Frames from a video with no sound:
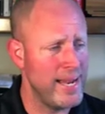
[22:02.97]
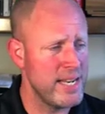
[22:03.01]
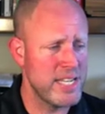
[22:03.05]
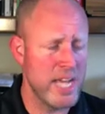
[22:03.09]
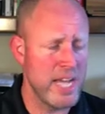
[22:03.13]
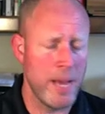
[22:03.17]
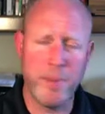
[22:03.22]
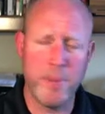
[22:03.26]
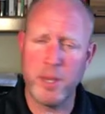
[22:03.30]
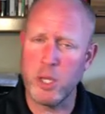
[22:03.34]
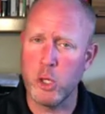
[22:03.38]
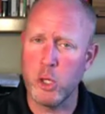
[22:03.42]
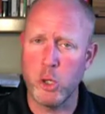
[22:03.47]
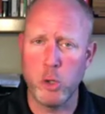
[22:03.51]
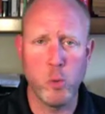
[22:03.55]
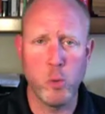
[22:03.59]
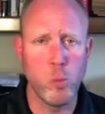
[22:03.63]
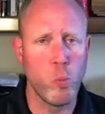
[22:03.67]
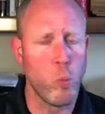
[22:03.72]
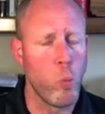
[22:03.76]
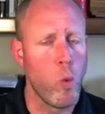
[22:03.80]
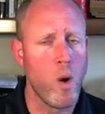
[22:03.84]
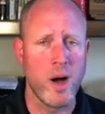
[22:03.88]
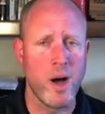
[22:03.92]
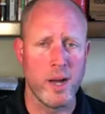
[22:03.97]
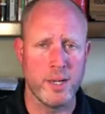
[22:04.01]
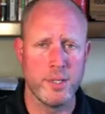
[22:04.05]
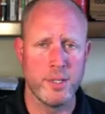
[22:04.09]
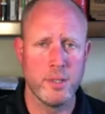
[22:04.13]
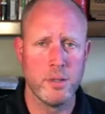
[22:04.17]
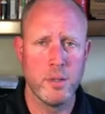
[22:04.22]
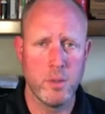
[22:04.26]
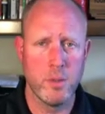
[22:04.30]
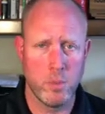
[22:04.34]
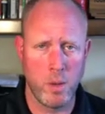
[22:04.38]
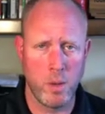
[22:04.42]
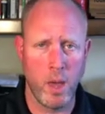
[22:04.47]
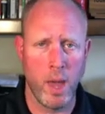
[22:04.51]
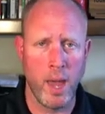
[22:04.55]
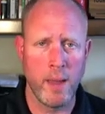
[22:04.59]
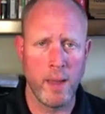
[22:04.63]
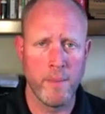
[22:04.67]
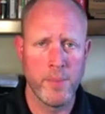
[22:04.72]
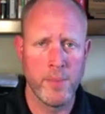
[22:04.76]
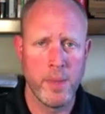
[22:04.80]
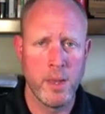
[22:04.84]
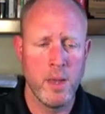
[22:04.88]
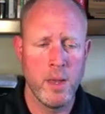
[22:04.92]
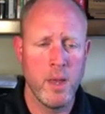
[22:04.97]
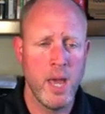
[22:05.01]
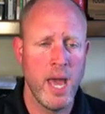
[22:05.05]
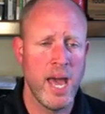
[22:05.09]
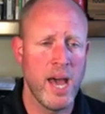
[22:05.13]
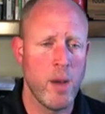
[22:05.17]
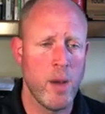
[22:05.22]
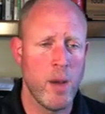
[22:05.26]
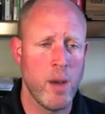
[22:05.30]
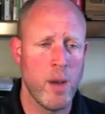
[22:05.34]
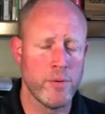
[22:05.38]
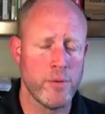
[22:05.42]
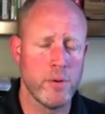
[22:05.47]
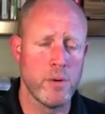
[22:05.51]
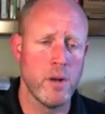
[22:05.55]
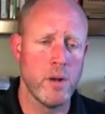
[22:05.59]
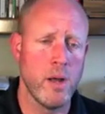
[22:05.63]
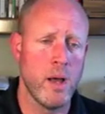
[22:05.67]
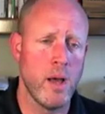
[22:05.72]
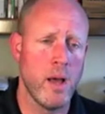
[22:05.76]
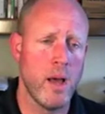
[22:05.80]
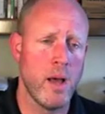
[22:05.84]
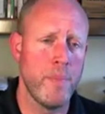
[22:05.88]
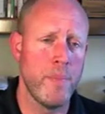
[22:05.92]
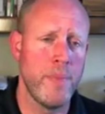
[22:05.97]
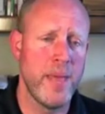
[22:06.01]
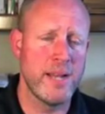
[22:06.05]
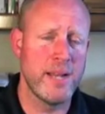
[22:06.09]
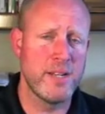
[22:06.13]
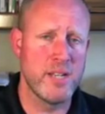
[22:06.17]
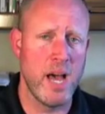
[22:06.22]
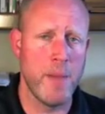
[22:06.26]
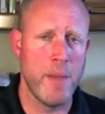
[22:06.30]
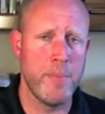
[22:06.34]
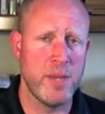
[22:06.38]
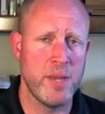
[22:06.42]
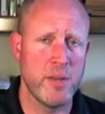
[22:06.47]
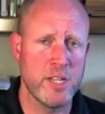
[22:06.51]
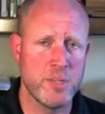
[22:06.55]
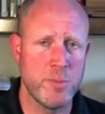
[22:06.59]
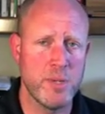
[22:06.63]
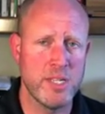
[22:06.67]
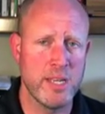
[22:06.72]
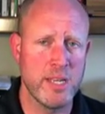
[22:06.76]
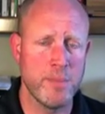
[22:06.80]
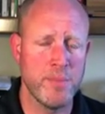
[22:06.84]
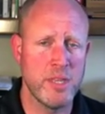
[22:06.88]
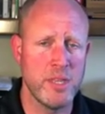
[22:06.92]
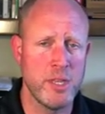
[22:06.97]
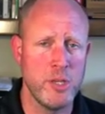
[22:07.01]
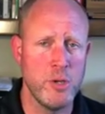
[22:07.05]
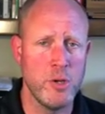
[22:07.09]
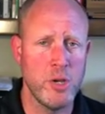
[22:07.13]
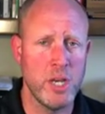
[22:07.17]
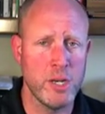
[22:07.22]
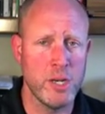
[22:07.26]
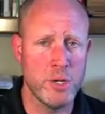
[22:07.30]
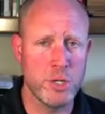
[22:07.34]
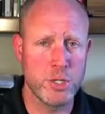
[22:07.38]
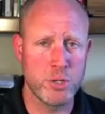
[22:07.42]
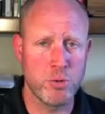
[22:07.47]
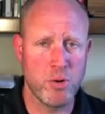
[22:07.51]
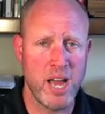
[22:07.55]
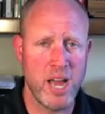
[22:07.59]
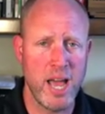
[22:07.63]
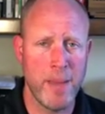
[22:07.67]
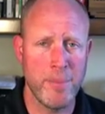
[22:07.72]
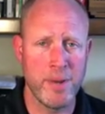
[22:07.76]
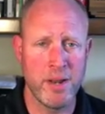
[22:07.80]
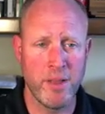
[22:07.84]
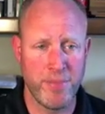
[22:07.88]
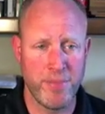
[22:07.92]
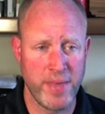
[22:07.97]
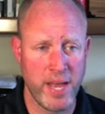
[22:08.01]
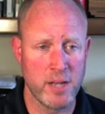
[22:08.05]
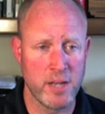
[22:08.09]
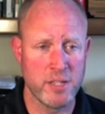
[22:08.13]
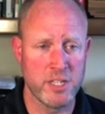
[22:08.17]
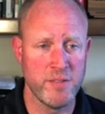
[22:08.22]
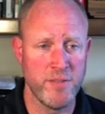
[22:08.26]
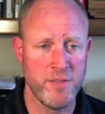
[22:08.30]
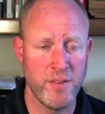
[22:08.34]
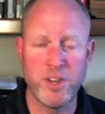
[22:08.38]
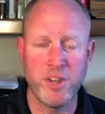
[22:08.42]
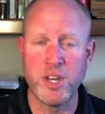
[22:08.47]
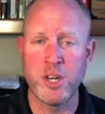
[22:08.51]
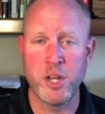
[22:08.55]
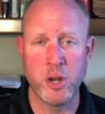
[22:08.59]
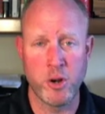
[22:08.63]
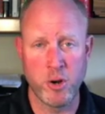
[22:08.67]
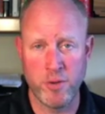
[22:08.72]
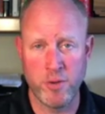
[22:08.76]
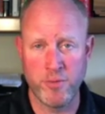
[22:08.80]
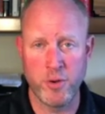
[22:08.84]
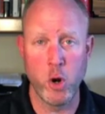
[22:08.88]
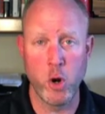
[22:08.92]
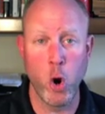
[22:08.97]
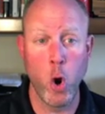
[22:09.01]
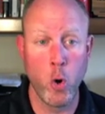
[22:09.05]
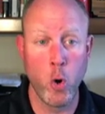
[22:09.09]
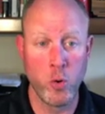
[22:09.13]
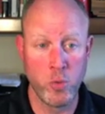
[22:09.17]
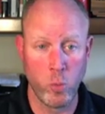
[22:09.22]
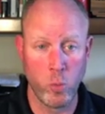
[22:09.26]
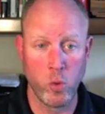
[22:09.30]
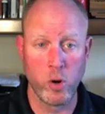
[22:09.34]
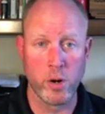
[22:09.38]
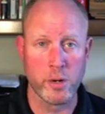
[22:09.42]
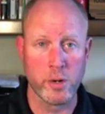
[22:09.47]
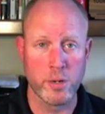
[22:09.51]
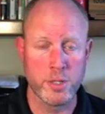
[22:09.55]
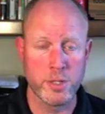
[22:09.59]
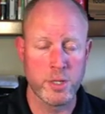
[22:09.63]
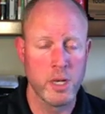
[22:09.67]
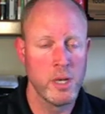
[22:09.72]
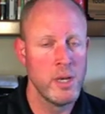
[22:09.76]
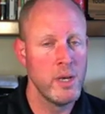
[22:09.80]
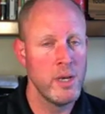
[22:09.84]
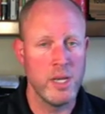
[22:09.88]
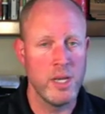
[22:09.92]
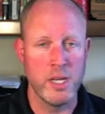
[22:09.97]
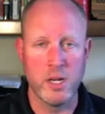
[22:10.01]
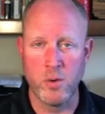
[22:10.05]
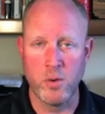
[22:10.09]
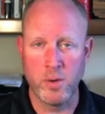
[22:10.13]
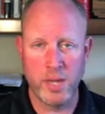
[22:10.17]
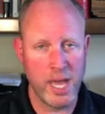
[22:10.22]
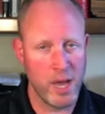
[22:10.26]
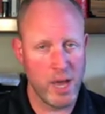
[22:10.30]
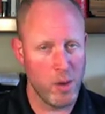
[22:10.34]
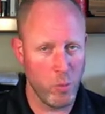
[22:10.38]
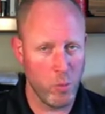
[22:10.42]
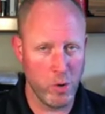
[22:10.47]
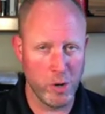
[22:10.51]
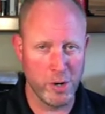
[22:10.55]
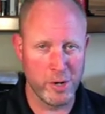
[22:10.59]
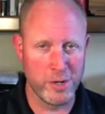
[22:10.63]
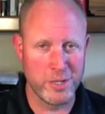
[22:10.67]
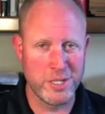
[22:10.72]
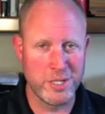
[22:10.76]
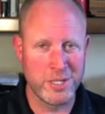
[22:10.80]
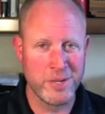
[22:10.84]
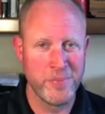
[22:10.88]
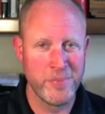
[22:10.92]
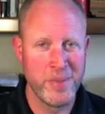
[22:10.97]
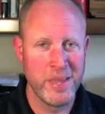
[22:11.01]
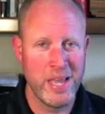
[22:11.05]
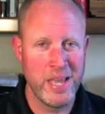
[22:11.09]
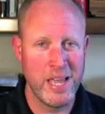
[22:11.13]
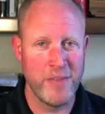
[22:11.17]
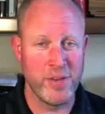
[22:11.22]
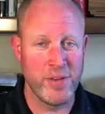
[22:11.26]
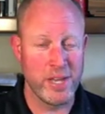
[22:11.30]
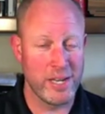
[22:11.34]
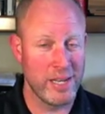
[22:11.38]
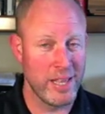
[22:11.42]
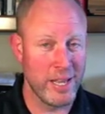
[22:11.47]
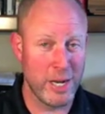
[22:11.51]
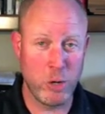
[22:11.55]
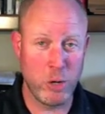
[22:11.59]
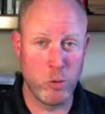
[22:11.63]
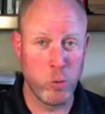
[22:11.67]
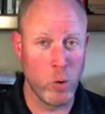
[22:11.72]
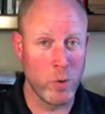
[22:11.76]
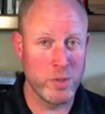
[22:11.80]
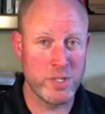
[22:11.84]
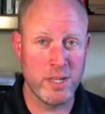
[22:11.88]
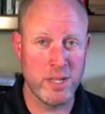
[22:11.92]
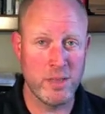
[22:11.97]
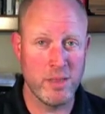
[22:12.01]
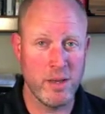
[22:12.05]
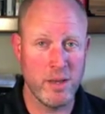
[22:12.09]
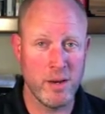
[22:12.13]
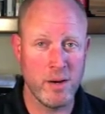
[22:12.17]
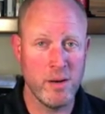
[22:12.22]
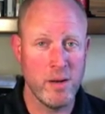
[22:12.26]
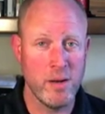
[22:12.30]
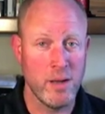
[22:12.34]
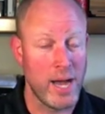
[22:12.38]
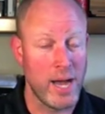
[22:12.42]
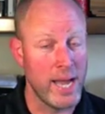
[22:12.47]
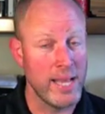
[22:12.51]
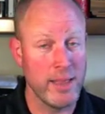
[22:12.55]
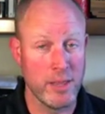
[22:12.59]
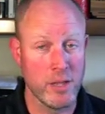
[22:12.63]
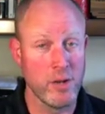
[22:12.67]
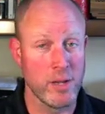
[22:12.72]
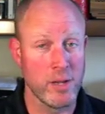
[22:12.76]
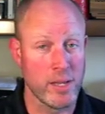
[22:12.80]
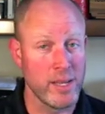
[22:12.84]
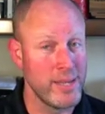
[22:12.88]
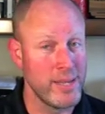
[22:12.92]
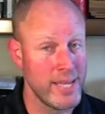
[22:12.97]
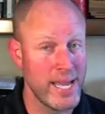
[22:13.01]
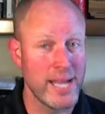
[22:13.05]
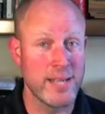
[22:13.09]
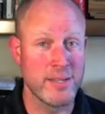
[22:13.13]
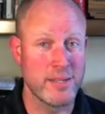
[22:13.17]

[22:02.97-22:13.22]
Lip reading: any topic you want, okay? However, that topic must be something that you can describe in 1,000 to 1,500 of your own words. You don't count words. If you got a lot of quotes in there, I literally